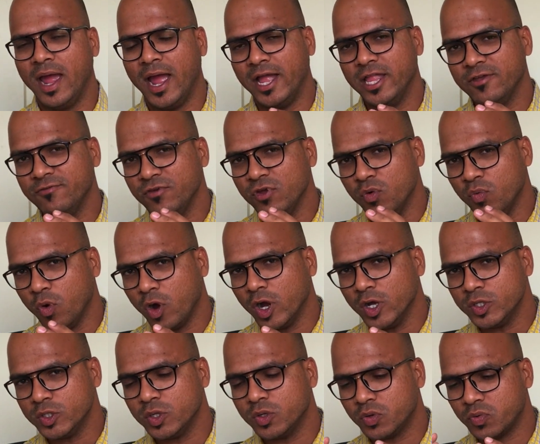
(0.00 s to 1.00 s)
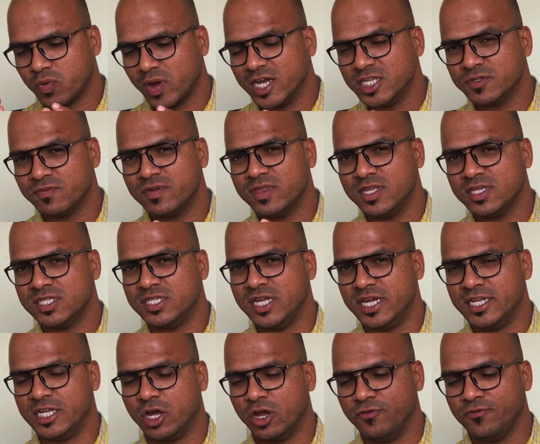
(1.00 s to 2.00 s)
And if you want to transfer this
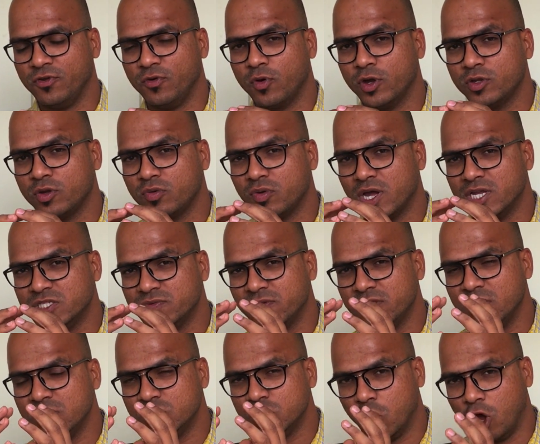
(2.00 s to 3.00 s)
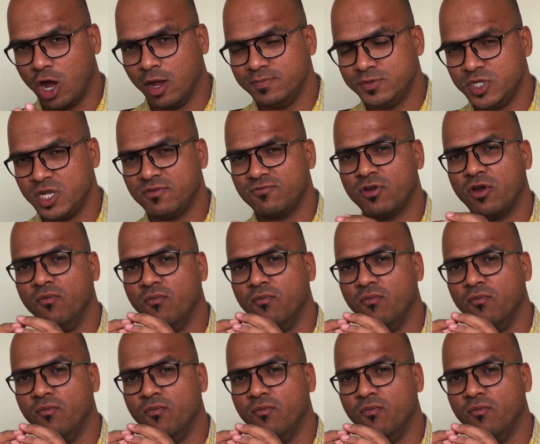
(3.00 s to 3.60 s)
data, if you want to transfer this object